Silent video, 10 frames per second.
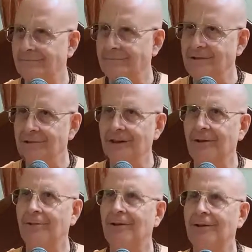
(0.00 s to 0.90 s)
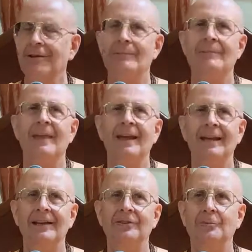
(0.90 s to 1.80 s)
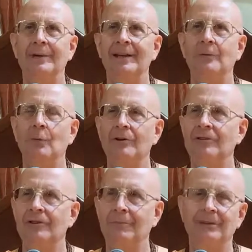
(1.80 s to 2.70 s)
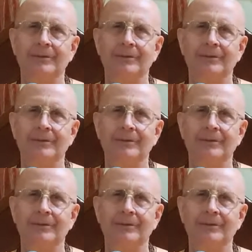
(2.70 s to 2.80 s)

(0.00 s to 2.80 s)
Duryodhana is being worshipped.